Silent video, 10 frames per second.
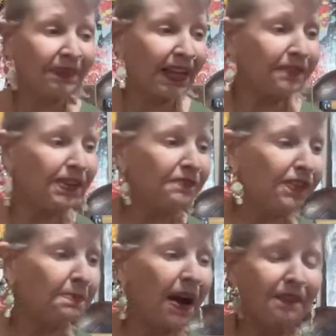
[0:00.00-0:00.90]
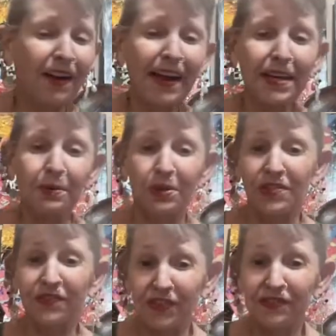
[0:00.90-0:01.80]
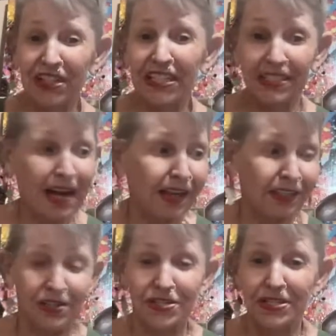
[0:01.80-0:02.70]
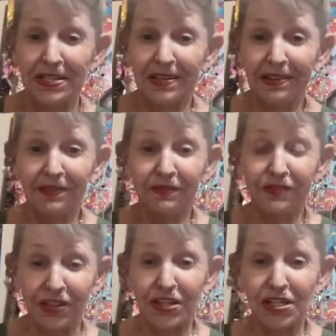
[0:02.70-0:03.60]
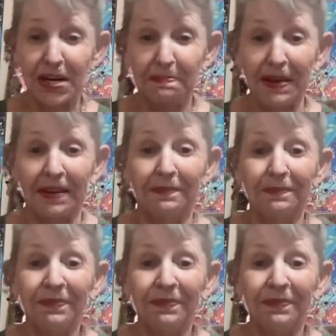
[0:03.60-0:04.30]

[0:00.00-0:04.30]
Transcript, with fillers: Even from Hawaii, it was $15 for the shipping